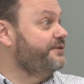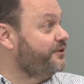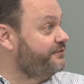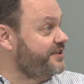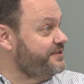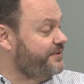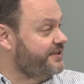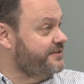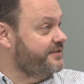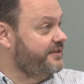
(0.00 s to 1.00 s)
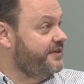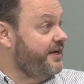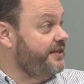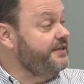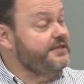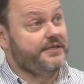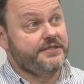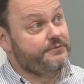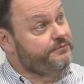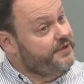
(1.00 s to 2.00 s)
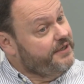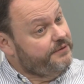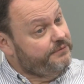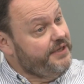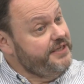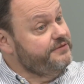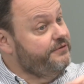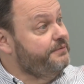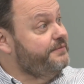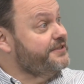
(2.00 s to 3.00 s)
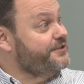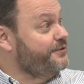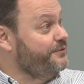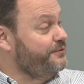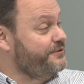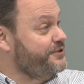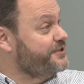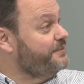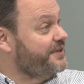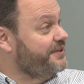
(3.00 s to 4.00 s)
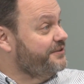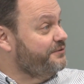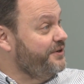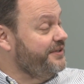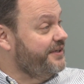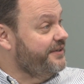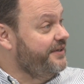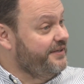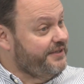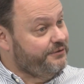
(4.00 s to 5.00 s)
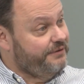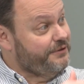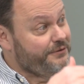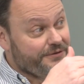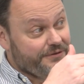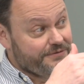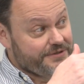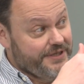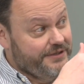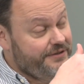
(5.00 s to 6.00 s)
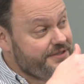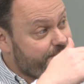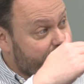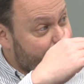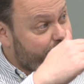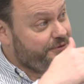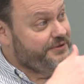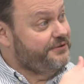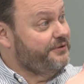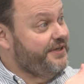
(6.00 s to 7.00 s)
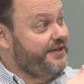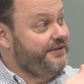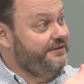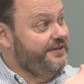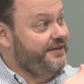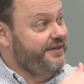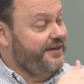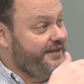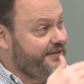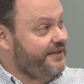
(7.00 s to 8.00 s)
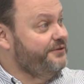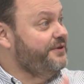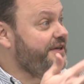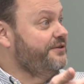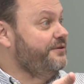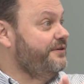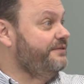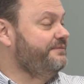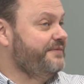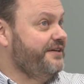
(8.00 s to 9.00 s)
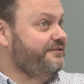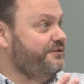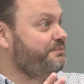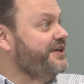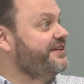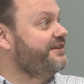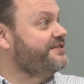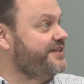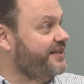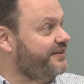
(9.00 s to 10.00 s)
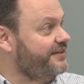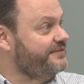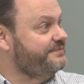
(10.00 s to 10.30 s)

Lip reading: your investments. Yeah. And that relates very much to systematic trading, that you have a lot of signals, but you put it together, and then you get a kind of a better signal.